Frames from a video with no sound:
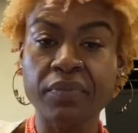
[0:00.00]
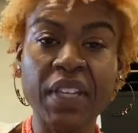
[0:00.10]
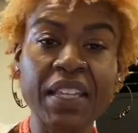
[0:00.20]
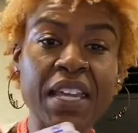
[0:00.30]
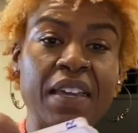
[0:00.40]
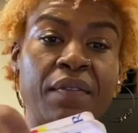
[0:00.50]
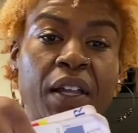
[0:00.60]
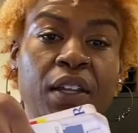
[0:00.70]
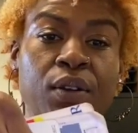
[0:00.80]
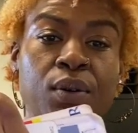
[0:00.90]
They give
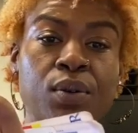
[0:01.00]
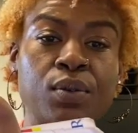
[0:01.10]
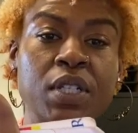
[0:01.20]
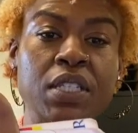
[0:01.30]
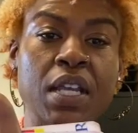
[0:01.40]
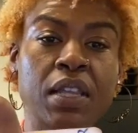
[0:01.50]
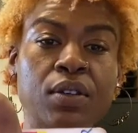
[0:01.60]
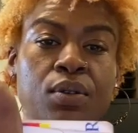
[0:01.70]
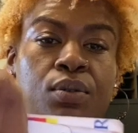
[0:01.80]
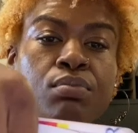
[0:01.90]
just that
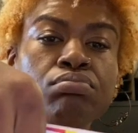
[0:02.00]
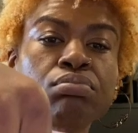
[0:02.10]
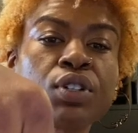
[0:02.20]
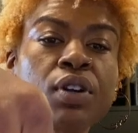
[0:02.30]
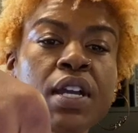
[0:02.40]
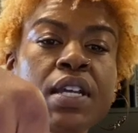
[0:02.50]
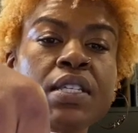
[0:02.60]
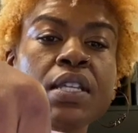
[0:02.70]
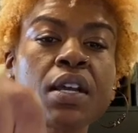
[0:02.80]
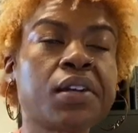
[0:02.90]
little gray
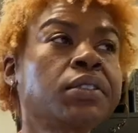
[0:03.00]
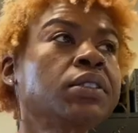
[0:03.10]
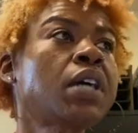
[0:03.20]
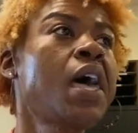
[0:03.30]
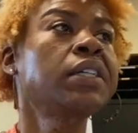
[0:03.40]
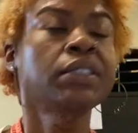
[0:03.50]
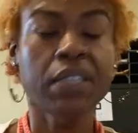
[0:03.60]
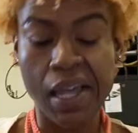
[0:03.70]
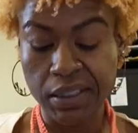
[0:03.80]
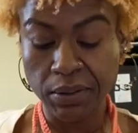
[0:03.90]
sticker.
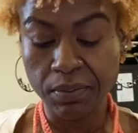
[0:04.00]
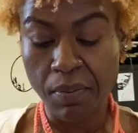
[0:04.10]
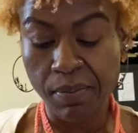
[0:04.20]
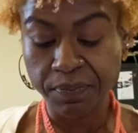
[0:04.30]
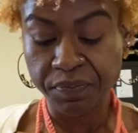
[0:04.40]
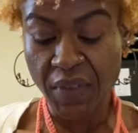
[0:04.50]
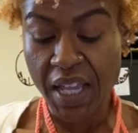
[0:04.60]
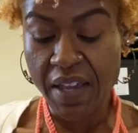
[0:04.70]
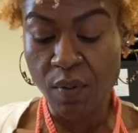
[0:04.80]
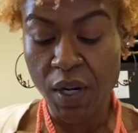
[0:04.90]
They
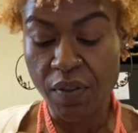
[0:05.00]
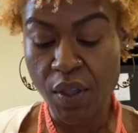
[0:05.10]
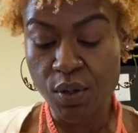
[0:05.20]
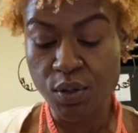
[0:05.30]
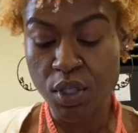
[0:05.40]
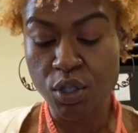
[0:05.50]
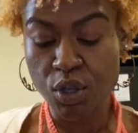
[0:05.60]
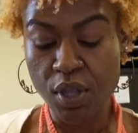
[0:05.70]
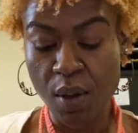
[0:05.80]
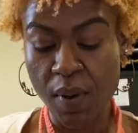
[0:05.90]
give one of those,
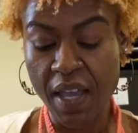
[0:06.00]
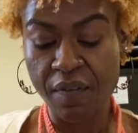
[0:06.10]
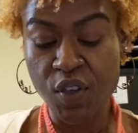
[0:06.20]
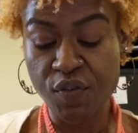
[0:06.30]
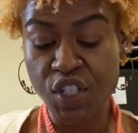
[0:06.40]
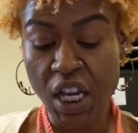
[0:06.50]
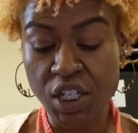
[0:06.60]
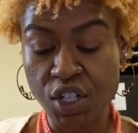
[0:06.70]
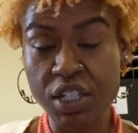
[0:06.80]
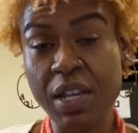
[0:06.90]
so that way if you've
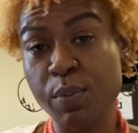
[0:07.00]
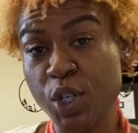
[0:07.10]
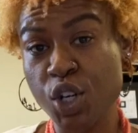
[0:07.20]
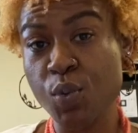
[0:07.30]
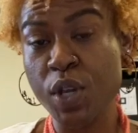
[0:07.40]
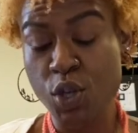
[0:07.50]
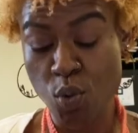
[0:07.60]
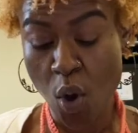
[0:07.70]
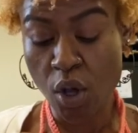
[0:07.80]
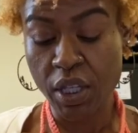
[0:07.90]
checked your temperature when you
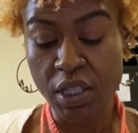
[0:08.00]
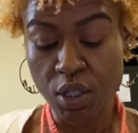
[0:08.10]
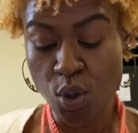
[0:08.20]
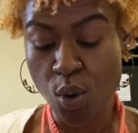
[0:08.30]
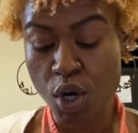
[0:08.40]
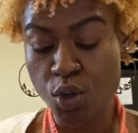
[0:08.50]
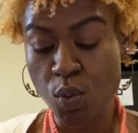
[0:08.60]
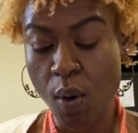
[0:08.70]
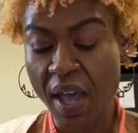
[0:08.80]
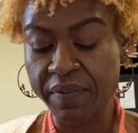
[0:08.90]
walked in the door, you
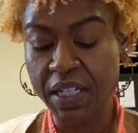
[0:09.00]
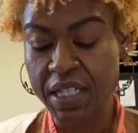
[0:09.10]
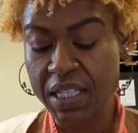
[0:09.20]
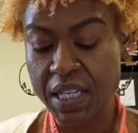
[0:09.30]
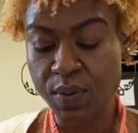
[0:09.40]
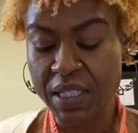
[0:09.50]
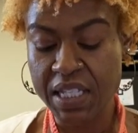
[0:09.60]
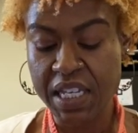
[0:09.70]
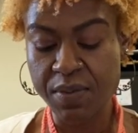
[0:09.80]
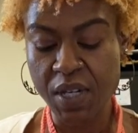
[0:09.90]
won't have to
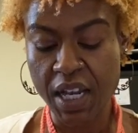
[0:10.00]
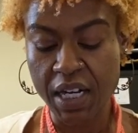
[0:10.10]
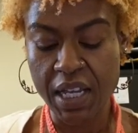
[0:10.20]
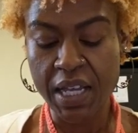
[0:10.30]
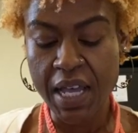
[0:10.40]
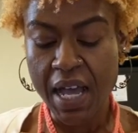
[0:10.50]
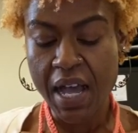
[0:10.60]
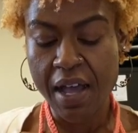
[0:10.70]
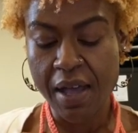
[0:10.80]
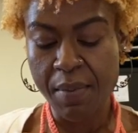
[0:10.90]
continuously keep checking it.
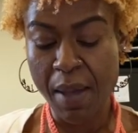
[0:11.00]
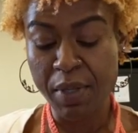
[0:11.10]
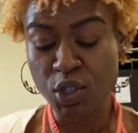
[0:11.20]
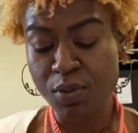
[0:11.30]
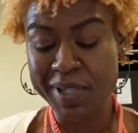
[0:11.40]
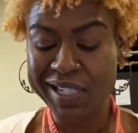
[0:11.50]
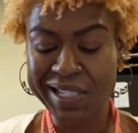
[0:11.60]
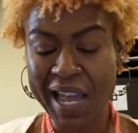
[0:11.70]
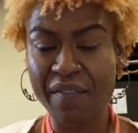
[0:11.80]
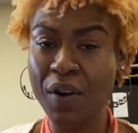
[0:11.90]
I'm assuming
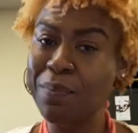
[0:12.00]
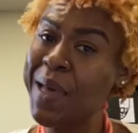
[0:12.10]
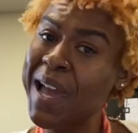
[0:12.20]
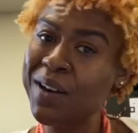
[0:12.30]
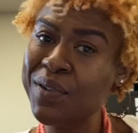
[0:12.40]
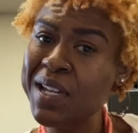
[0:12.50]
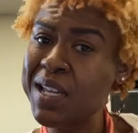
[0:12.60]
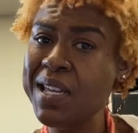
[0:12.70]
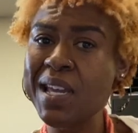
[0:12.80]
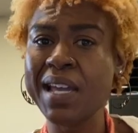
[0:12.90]
just like for
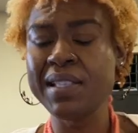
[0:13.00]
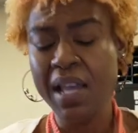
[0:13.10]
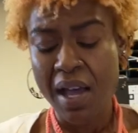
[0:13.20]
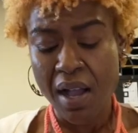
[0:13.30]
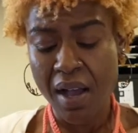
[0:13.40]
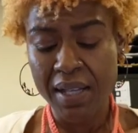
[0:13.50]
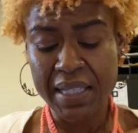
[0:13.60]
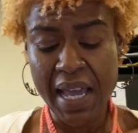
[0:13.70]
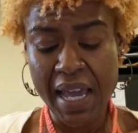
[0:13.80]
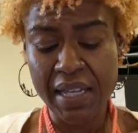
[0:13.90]
battery and
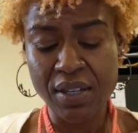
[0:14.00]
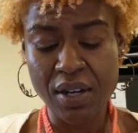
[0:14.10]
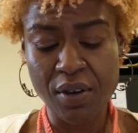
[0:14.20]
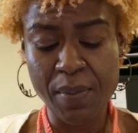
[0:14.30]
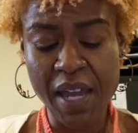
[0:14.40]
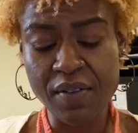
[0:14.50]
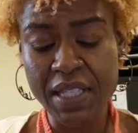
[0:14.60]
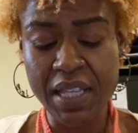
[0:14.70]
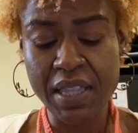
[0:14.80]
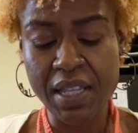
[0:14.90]
contact,
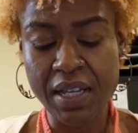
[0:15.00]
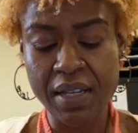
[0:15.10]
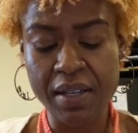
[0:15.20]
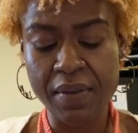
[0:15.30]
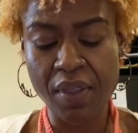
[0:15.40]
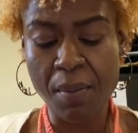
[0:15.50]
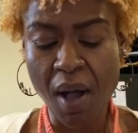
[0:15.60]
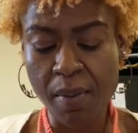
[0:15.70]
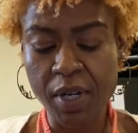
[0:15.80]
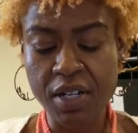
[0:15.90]
batteries in the
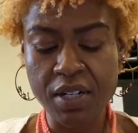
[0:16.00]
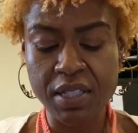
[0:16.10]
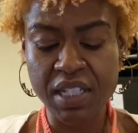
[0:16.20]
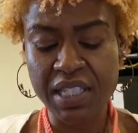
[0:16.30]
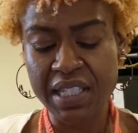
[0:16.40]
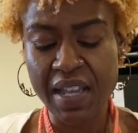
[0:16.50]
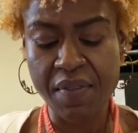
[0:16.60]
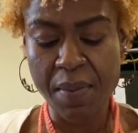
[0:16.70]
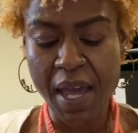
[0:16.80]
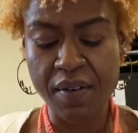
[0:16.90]
thermometers, just to save
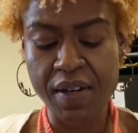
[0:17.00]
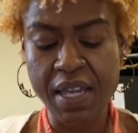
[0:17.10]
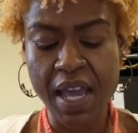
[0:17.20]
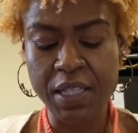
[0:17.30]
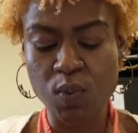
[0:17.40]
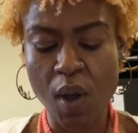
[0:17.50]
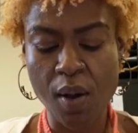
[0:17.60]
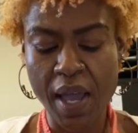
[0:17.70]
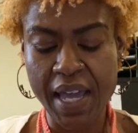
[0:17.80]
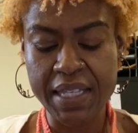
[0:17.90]
the battery, as
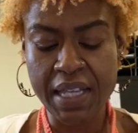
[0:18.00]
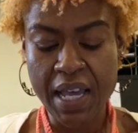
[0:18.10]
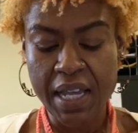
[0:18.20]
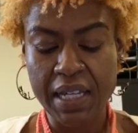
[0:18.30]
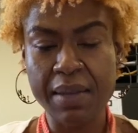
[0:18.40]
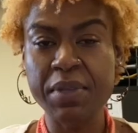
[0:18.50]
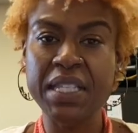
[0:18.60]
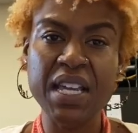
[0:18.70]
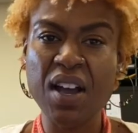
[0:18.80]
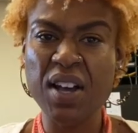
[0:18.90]
well as
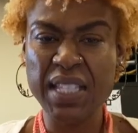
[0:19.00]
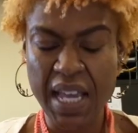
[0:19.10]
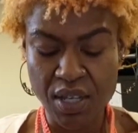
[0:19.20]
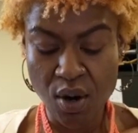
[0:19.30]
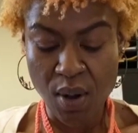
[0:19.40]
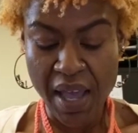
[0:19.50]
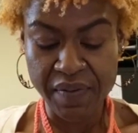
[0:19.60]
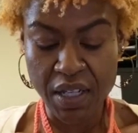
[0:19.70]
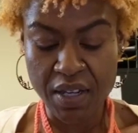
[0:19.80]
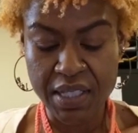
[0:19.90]
limiting contact. You don't have
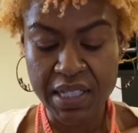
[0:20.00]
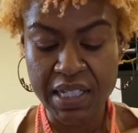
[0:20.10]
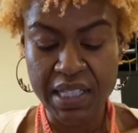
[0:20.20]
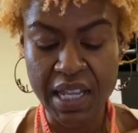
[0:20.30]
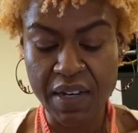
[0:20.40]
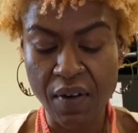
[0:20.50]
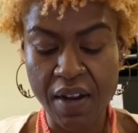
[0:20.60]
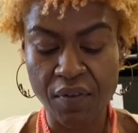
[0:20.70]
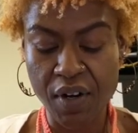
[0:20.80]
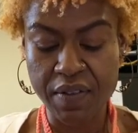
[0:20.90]
to constantly stand right
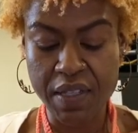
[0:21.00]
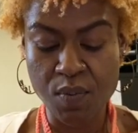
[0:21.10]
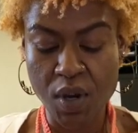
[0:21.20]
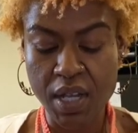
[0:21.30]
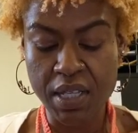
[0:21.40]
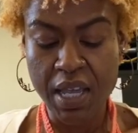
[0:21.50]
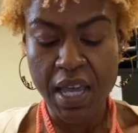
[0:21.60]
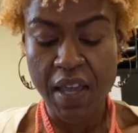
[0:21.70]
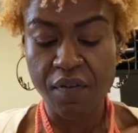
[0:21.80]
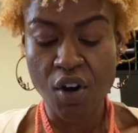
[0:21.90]
in front of someone
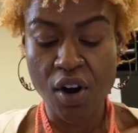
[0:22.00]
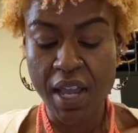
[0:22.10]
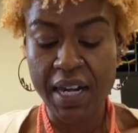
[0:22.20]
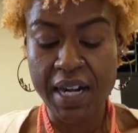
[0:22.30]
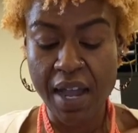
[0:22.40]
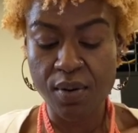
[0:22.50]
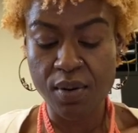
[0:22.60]
if you're in and out